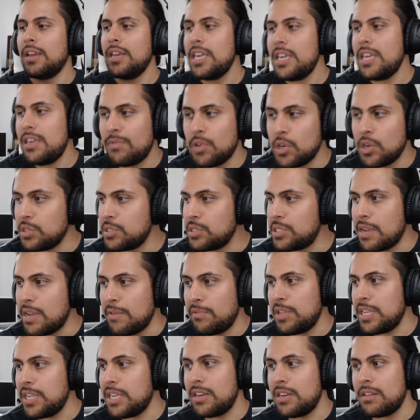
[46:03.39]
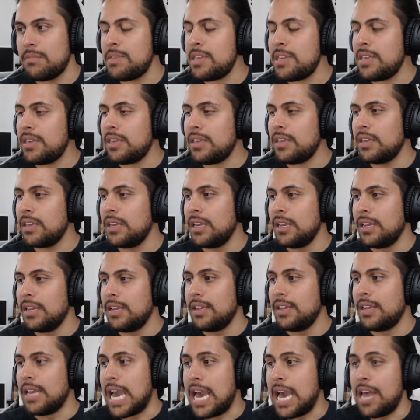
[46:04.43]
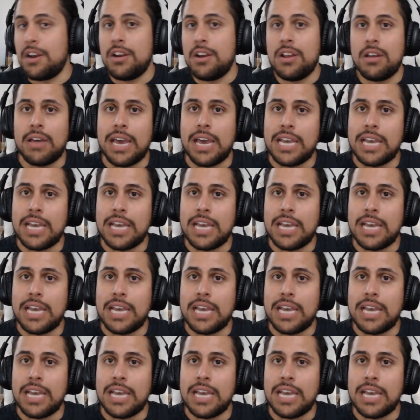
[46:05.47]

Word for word: Evo is definitely gonna be I don't know.